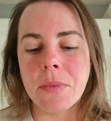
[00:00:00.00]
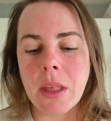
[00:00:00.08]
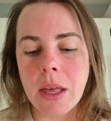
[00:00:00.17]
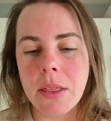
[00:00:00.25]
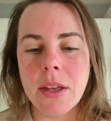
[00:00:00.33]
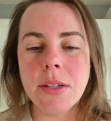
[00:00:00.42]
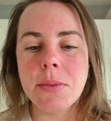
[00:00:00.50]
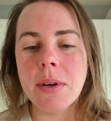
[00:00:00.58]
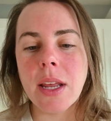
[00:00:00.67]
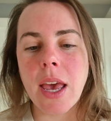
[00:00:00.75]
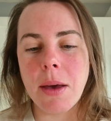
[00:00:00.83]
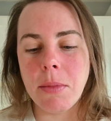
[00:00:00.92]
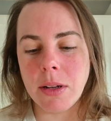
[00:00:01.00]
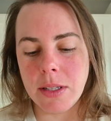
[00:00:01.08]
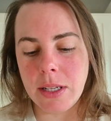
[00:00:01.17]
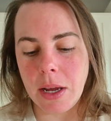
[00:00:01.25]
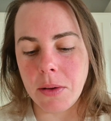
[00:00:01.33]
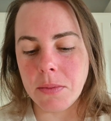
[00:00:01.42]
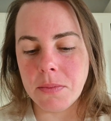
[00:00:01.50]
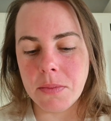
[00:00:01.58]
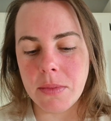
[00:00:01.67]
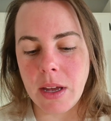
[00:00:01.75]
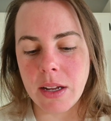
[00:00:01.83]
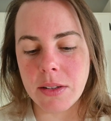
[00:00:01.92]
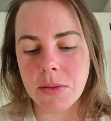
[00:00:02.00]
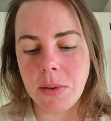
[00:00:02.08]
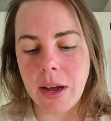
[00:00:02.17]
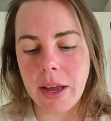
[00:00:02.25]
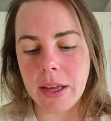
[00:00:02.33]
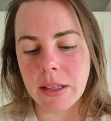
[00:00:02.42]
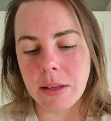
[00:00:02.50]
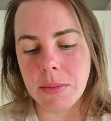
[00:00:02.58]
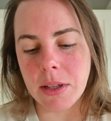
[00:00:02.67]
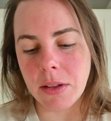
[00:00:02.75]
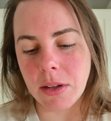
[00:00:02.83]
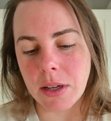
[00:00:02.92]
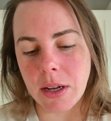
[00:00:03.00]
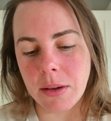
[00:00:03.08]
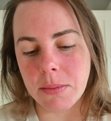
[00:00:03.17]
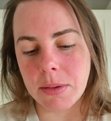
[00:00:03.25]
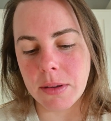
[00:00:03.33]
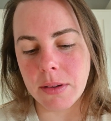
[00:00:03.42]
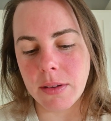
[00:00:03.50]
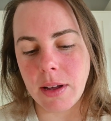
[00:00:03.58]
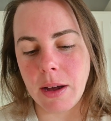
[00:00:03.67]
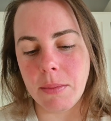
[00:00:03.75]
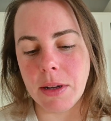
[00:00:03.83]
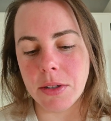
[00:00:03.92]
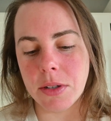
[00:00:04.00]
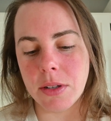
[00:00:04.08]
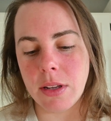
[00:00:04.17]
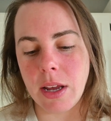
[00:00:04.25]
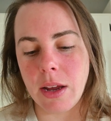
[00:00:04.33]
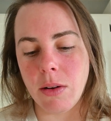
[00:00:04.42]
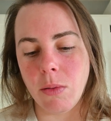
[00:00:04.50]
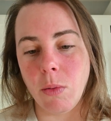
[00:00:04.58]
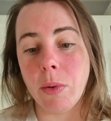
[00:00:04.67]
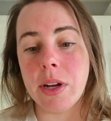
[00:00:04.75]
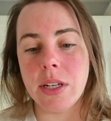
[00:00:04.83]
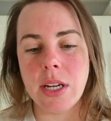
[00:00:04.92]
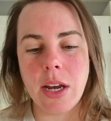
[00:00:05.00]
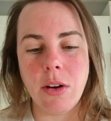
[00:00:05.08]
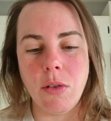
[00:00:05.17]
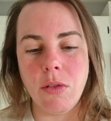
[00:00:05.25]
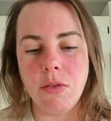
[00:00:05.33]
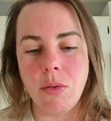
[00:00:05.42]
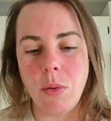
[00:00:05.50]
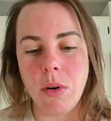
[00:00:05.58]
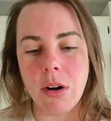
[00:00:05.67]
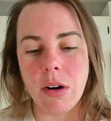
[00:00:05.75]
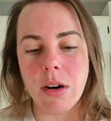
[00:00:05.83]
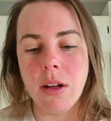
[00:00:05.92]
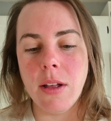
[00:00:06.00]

this one came on sale. That's why, let me look up how much they retail for.